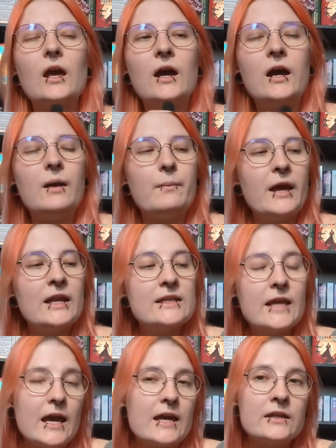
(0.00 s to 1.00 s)
And
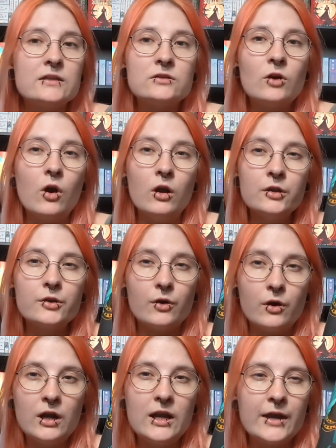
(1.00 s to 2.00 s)
yeah, and all in
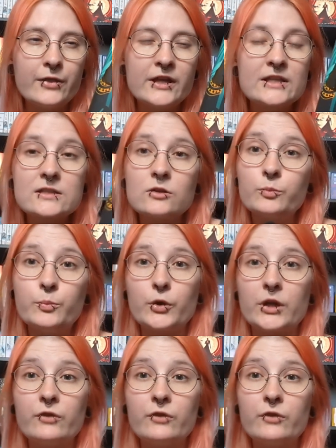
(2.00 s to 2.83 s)
all, I think it's a good book.